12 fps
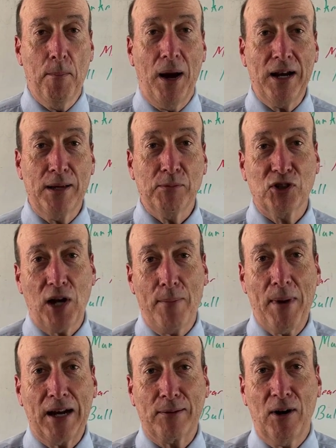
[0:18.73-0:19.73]
My name is
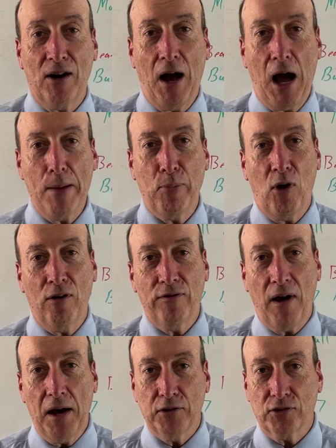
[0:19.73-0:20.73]
John McNamara, Highball
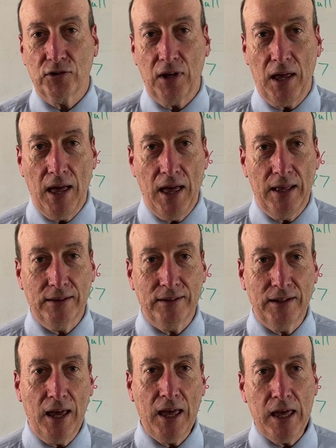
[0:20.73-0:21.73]
Advisors, and
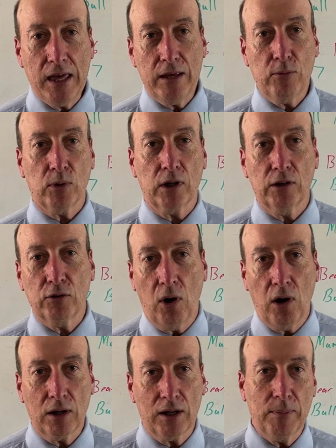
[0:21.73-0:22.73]
today we're going to
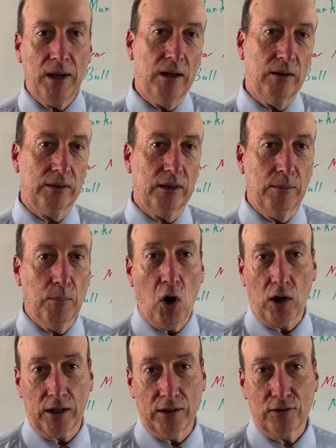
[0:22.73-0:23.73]
talk about the
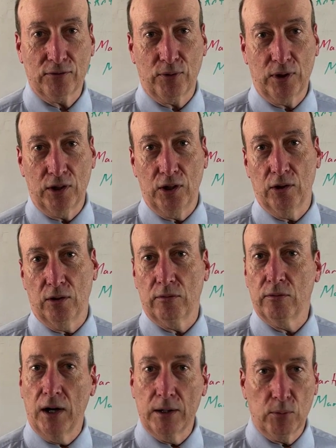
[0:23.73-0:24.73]
markets for the year,
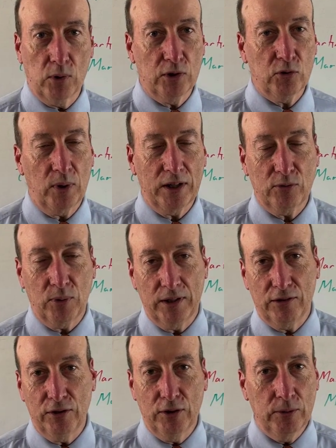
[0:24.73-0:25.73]
right? We're in
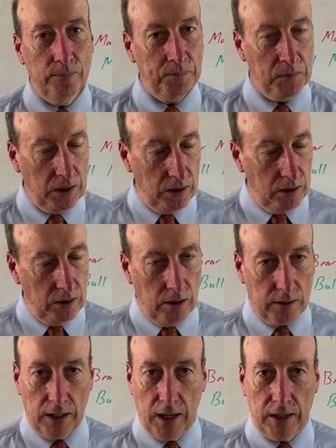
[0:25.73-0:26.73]
2022.
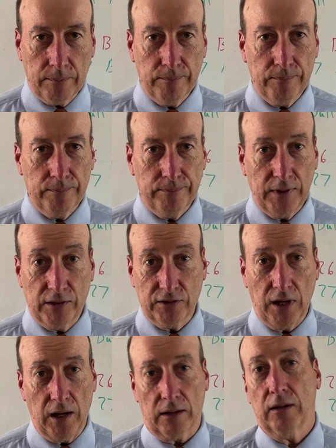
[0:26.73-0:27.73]
Okay, they
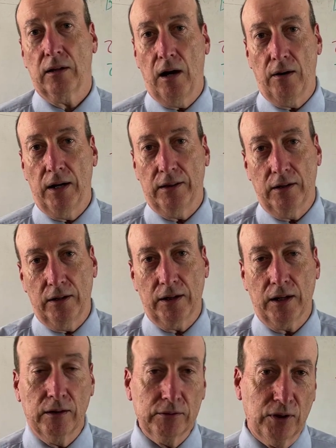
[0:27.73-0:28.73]
suck. All right, there
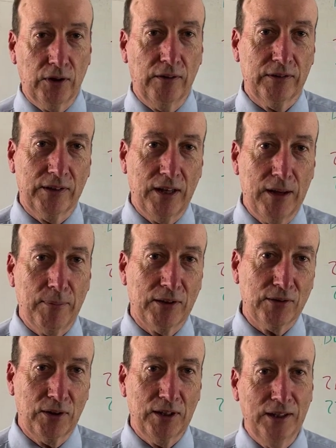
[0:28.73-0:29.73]
you go. Turn off the tape.
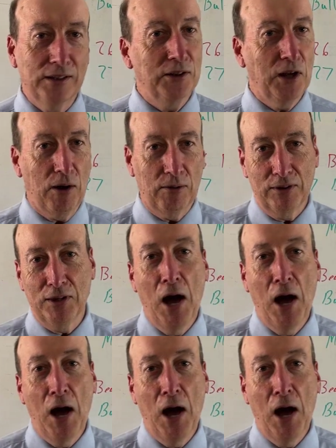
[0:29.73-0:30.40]
That's all you need to know.